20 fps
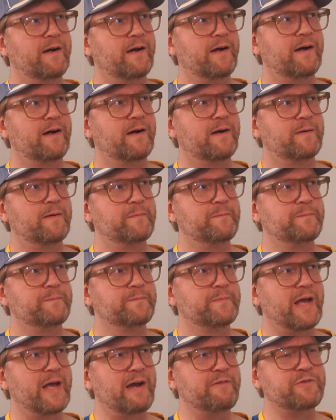
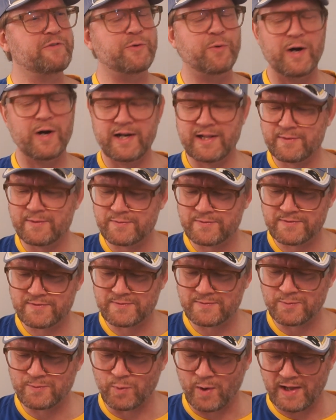I've tried
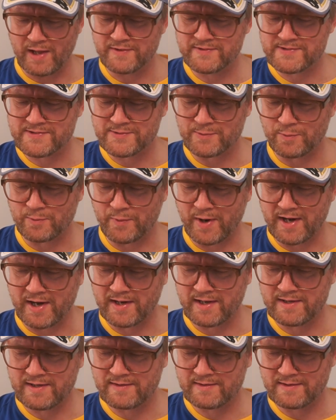it once
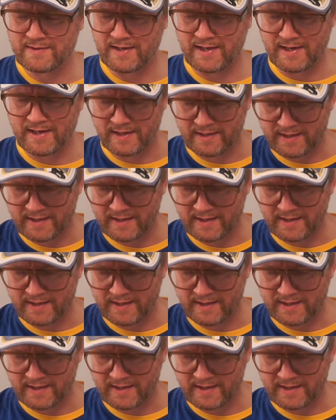already, and I